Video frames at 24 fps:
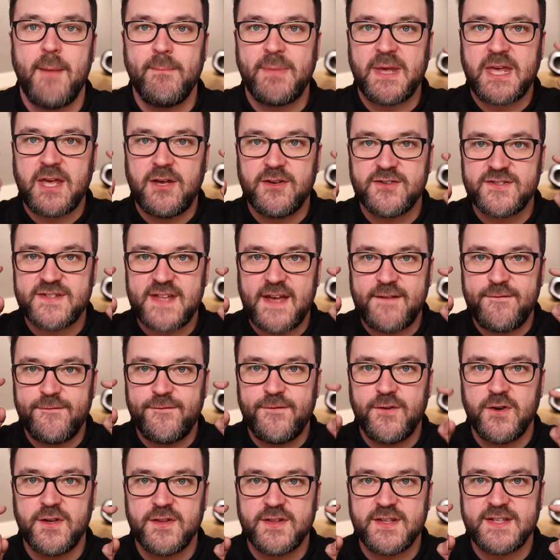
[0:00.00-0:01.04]
and because they're
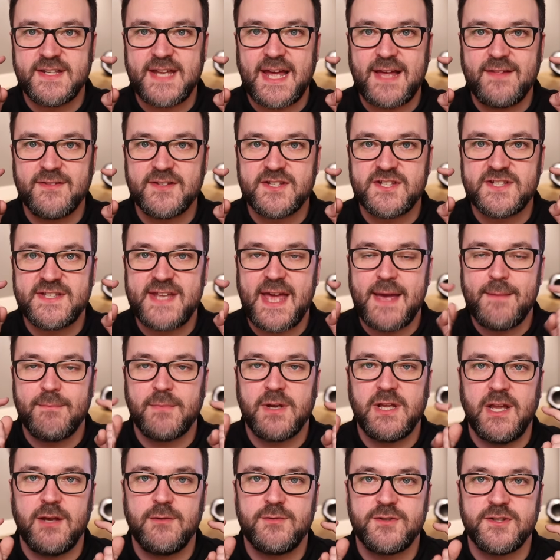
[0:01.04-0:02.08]
further down the stem,
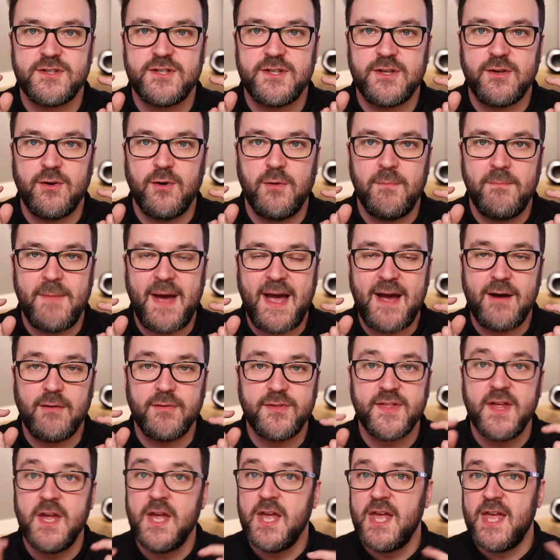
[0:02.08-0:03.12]
closer to your
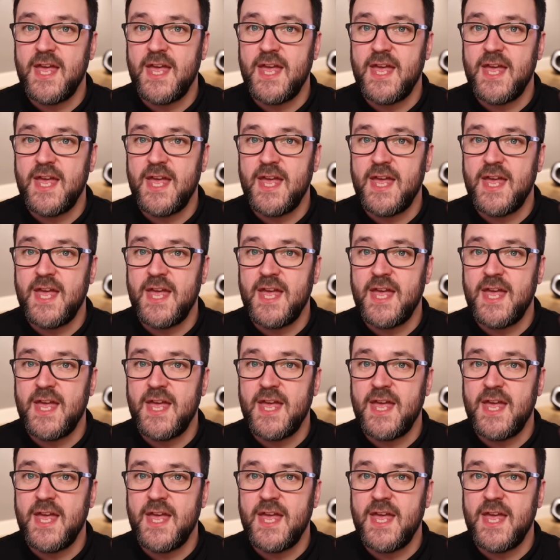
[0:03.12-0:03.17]
mouth,